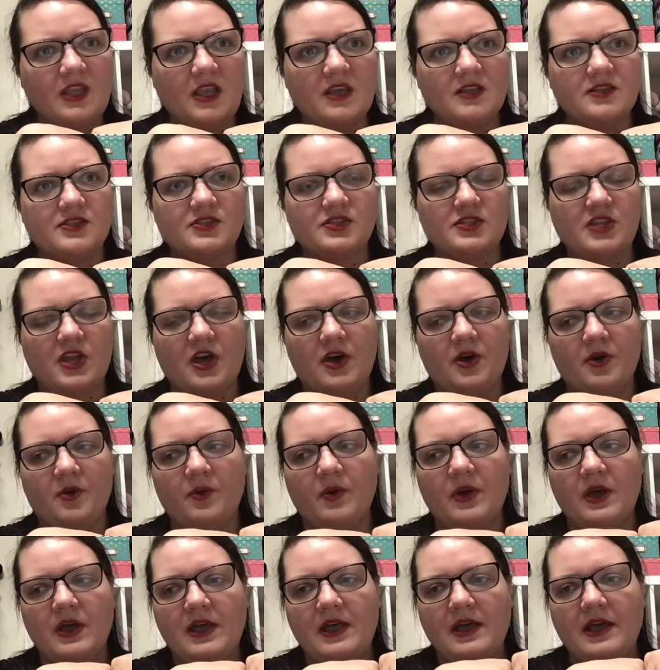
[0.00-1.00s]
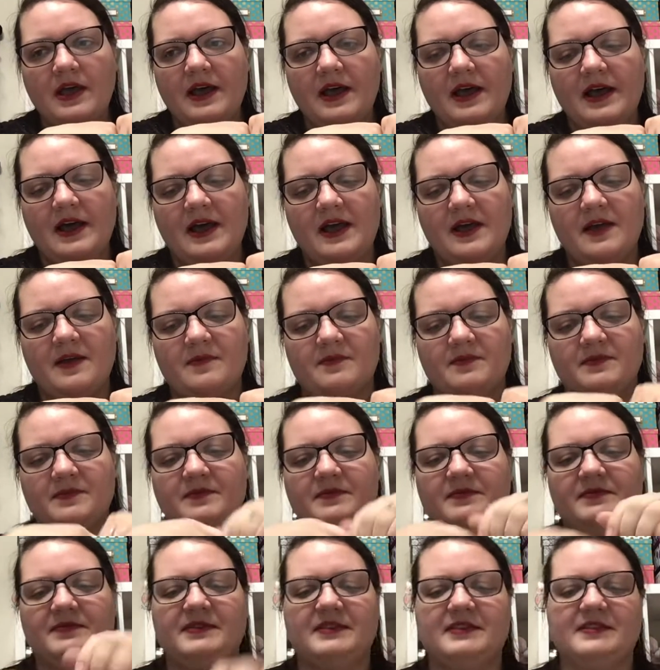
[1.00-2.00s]
So
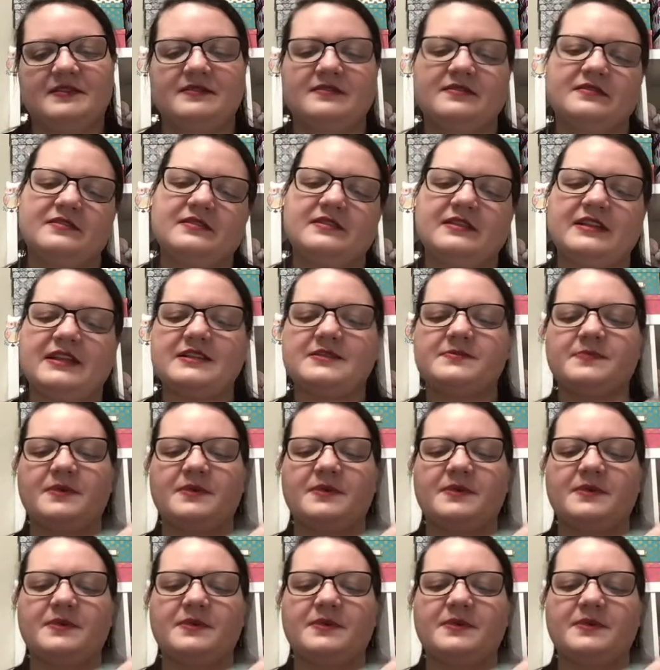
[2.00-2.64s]
that's